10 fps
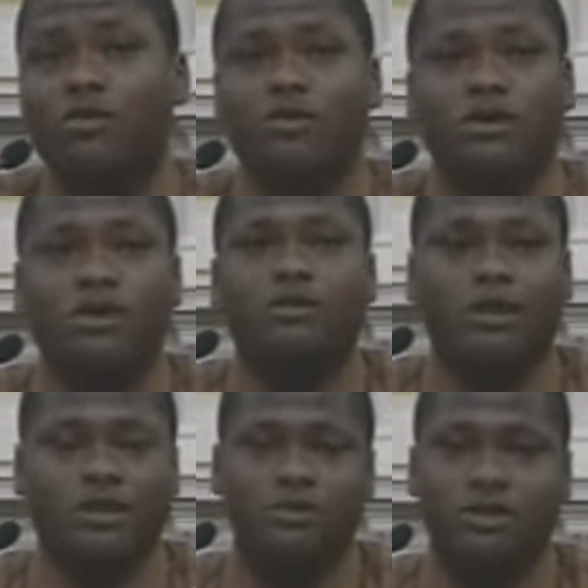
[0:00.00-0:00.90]
who,
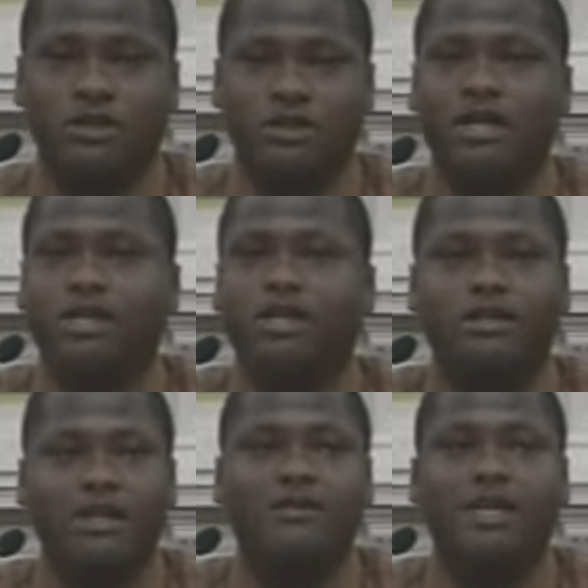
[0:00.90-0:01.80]
as you just
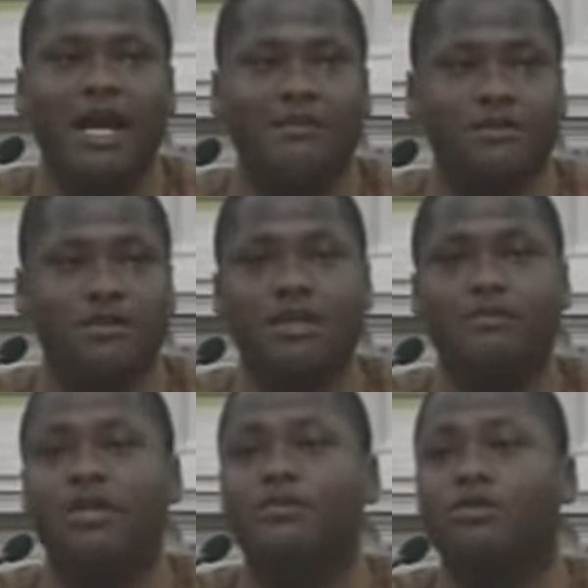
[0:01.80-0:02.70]
stated, the same thing happens to
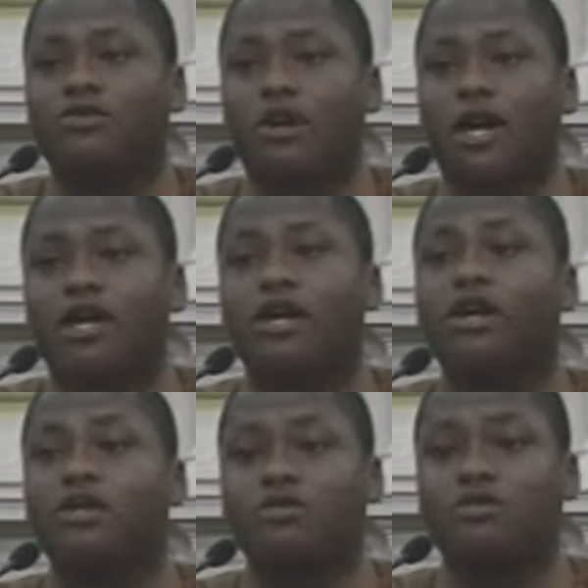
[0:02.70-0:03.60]
them. People try
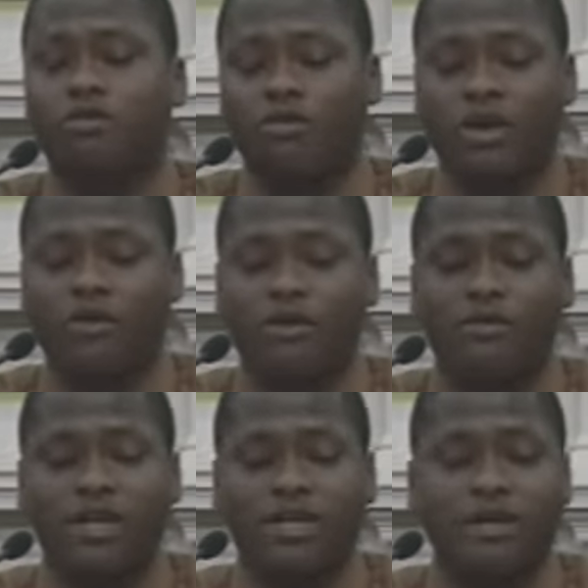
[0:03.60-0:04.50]
to prey on
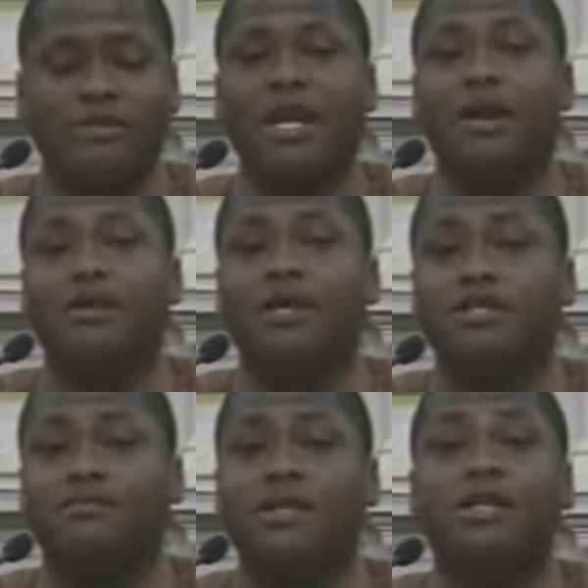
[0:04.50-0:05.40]
them because they may not
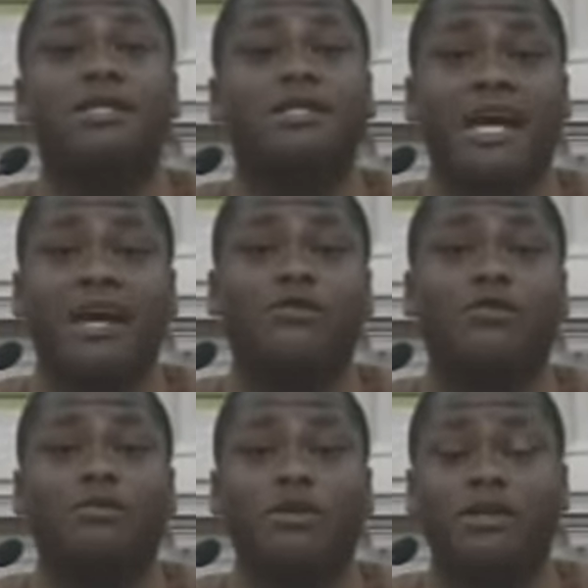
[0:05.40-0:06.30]
be as politically
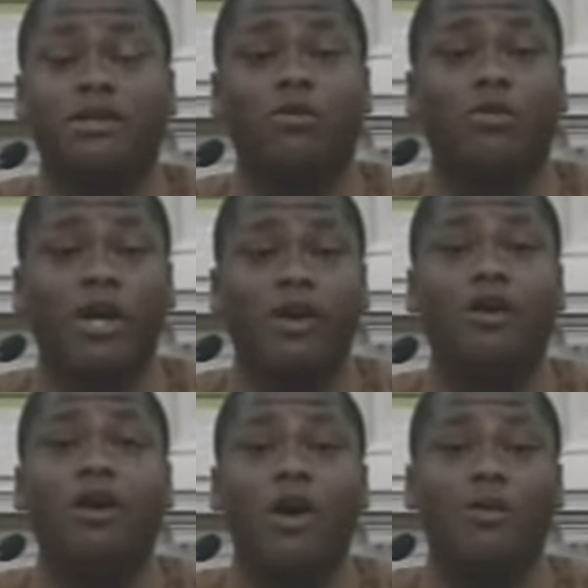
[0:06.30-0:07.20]
savvy or politically
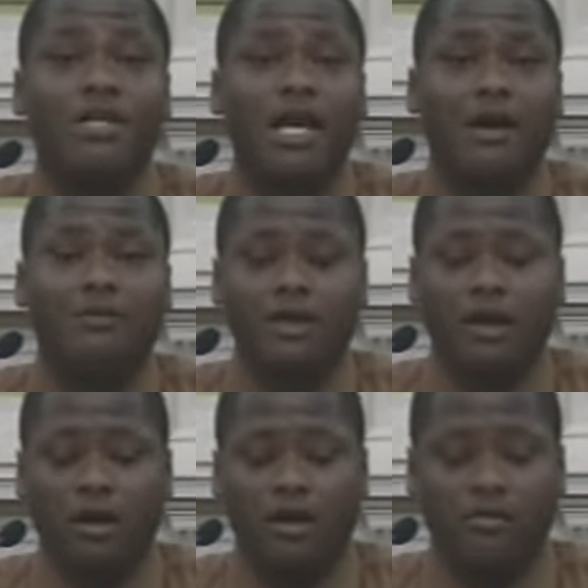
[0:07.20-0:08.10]
aware of what's
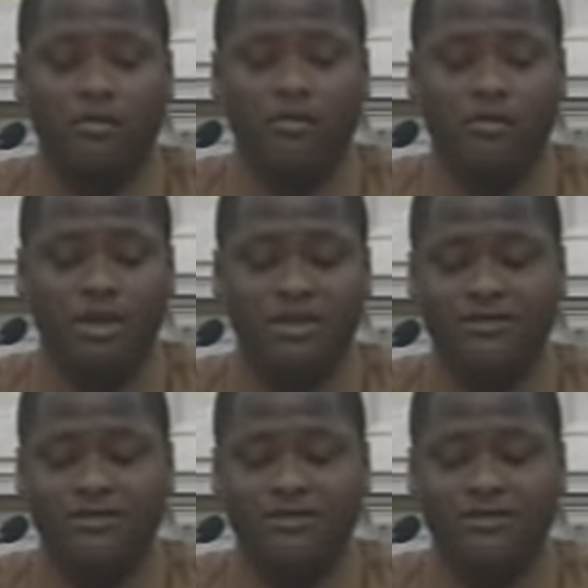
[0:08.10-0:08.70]
happening. Um,